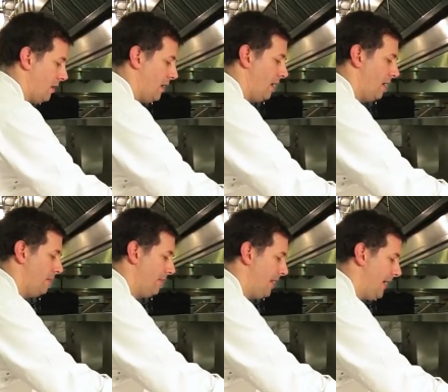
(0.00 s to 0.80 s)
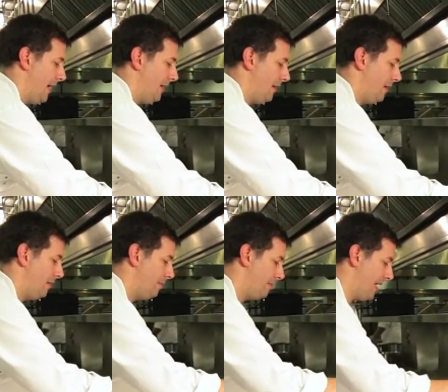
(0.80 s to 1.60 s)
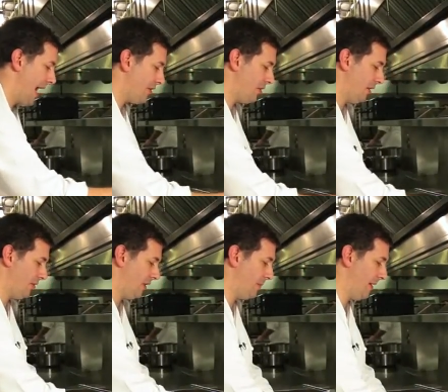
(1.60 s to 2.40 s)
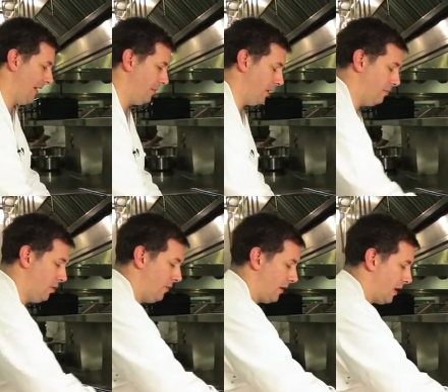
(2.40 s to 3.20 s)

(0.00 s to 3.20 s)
And the action of just being able to move a